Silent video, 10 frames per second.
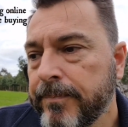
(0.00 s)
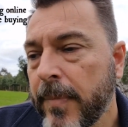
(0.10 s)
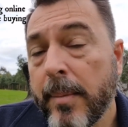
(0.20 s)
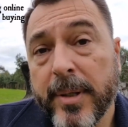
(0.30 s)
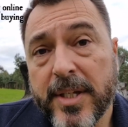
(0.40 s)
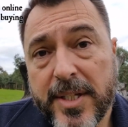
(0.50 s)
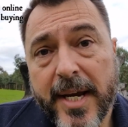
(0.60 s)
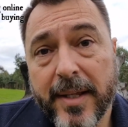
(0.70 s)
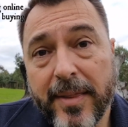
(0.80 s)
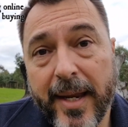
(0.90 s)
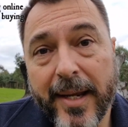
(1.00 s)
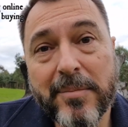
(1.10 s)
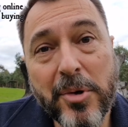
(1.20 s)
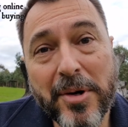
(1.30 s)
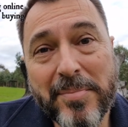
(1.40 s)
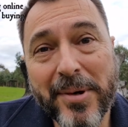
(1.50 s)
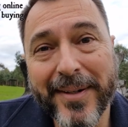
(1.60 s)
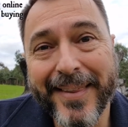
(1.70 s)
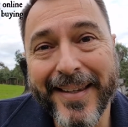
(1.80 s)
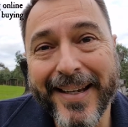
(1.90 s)
But the second thing and more
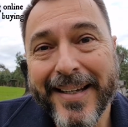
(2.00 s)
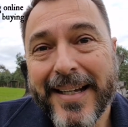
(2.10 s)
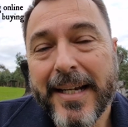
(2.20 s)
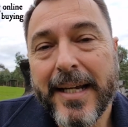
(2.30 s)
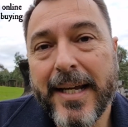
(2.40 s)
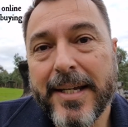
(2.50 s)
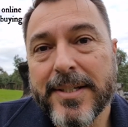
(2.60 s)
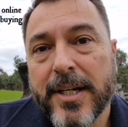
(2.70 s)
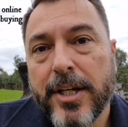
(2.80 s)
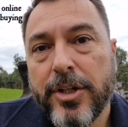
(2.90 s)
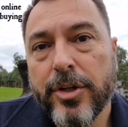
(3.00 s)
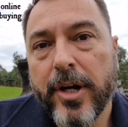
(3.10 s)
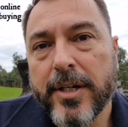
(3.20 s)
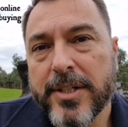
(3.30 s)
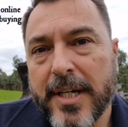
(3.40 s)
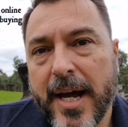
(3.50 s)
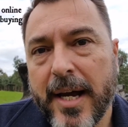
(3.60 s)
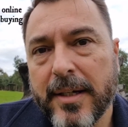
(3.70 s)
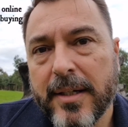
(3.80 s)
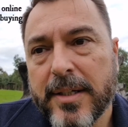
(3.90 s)
important thing is you're going to
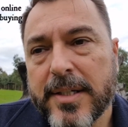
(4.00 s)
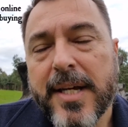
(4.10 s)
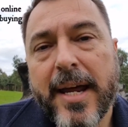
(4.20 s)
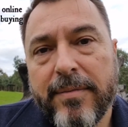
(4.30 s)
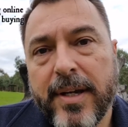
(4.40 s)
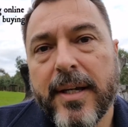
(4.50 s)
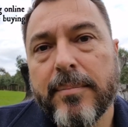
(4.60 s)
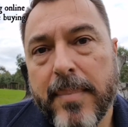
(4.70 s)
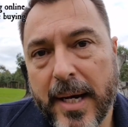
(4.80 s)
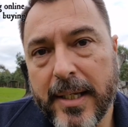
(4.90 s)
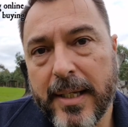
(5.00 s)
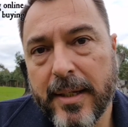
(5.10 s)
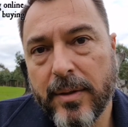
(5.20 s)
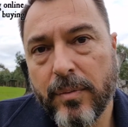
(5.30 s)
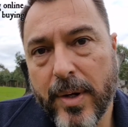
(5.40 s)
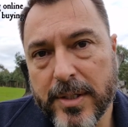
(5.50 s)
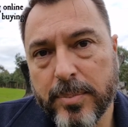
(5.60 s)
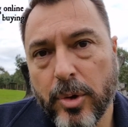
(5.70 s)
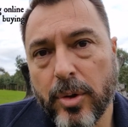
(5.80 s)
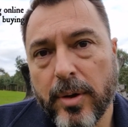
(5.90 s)
start saving money once
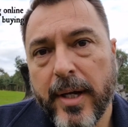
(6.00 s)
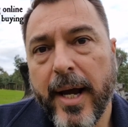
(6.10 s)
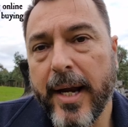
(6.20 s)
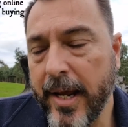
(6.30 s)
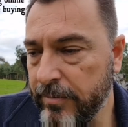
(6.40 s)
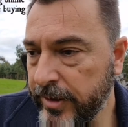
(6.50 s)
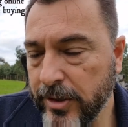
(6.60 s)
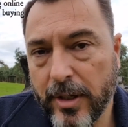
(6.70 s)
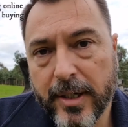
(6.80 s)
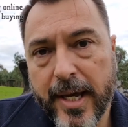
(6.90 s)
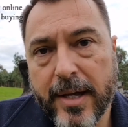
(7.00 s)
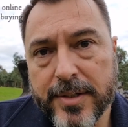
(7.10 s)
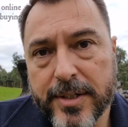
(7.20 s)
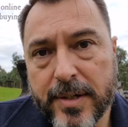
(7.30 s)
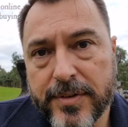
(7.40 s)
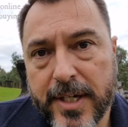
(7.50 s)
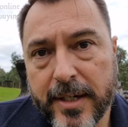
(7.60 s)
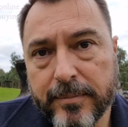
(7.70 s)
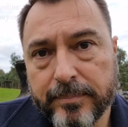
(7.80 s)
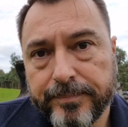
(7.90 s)
more. And every dollar counts, as I've said.
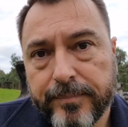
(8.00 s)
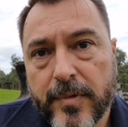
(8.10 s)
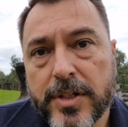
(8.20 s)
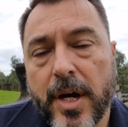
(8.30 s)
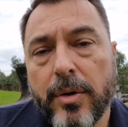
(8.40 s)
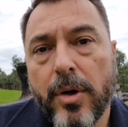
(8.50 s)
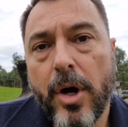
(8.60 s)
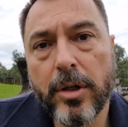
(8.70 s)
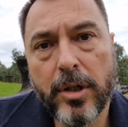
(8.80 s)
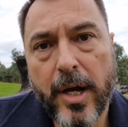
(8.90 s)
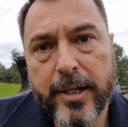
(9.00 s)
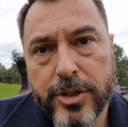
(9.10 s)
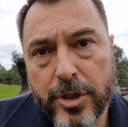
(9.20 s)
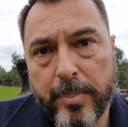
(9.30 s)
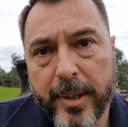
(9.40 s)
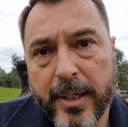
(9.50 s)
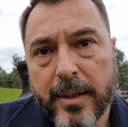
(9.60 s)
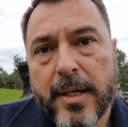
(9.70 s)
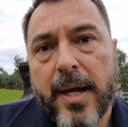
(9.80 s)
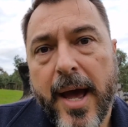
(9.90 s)
So online shopping,
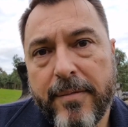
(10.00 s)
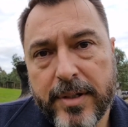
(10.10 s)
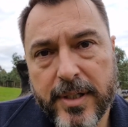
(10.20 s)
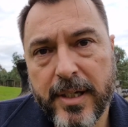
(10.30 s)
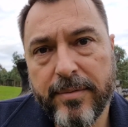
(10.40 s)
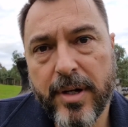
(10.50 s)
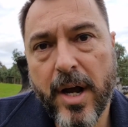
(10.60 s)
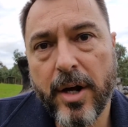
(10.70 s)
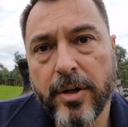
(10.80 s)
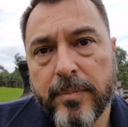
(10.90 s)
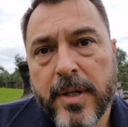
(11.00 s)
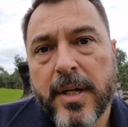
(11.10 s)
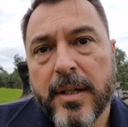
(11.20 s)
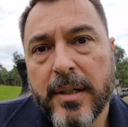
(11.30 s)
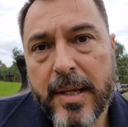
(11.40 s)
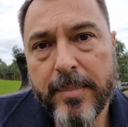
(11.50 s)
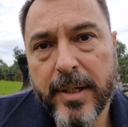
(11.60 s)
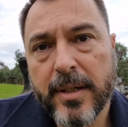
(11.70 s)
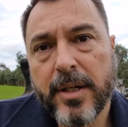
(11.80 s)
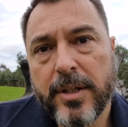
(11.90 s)
have it delivered home, limit
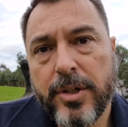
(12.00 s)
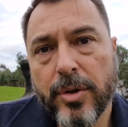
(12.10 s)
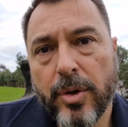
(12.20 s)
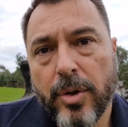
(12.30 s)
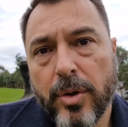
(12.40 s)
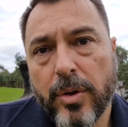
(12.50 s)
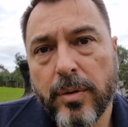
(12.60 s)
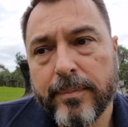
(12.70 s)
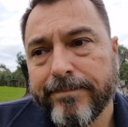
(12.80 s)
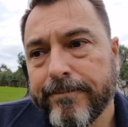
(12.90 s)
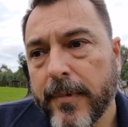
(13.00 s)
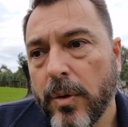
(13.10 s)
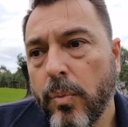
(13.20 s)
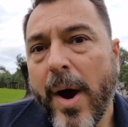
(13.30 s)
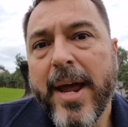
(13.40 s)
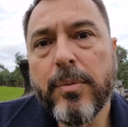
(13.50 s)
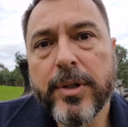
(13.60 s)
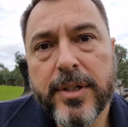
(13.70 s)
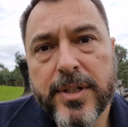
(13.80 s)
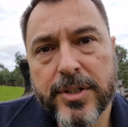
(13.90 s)
your
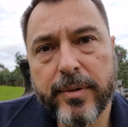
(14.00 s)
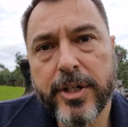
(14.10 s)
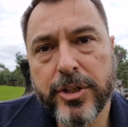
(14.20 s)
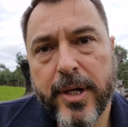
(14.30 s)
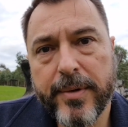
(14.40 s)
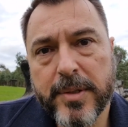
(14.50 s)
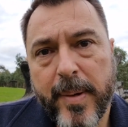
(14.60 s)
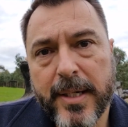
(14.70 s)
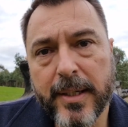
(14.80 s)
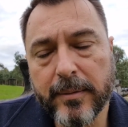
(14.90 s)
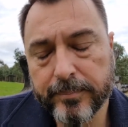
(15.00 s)
wayward discretionary spending.